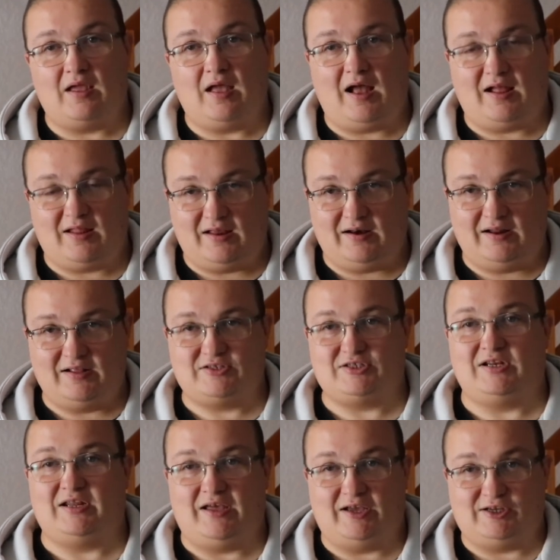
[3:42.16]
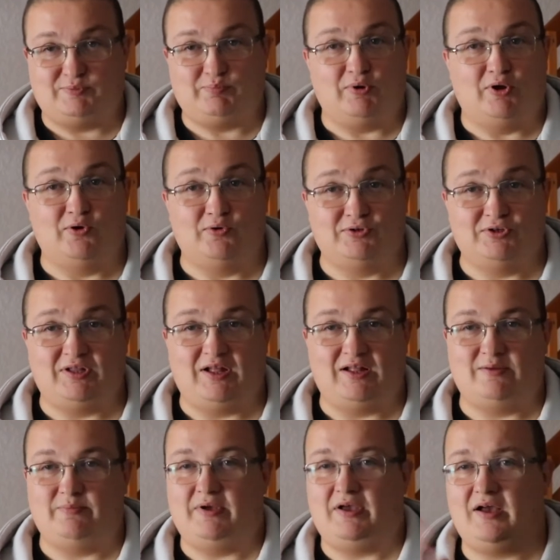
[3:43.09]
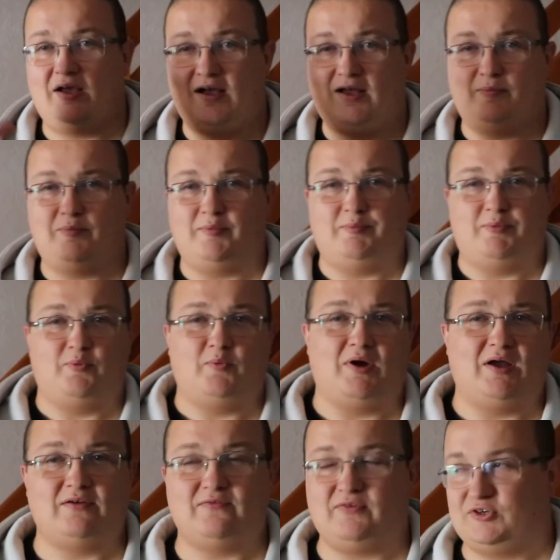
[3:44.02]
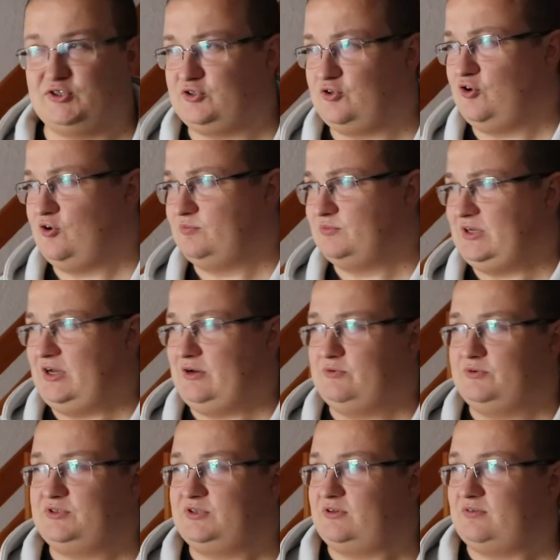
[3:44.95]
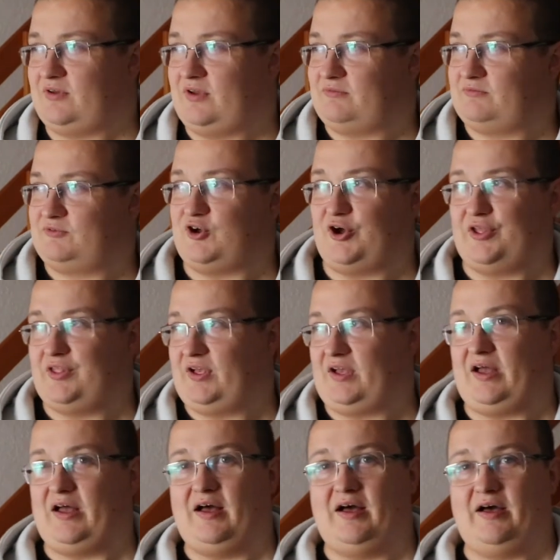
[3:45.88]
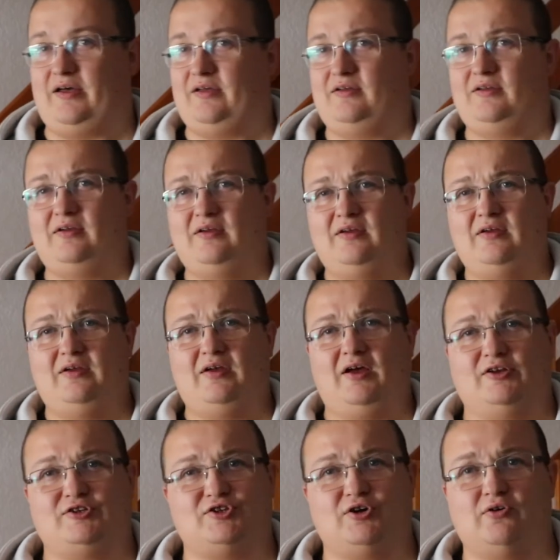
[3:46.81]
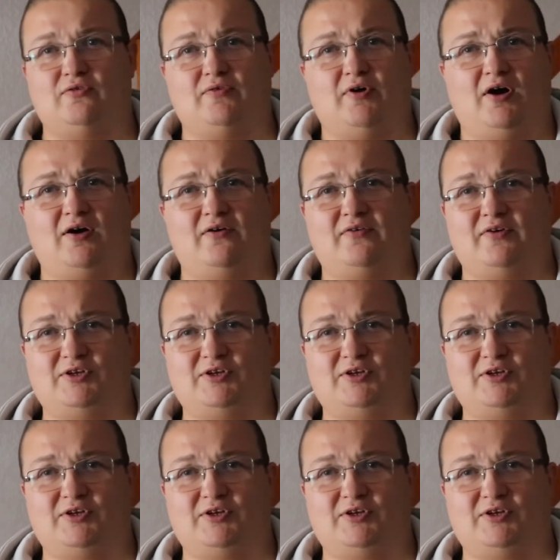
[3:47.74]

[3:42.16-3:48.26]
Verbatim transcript: and I literally exploded I had a big argument with my wife I stormed out I got in the car I drove off.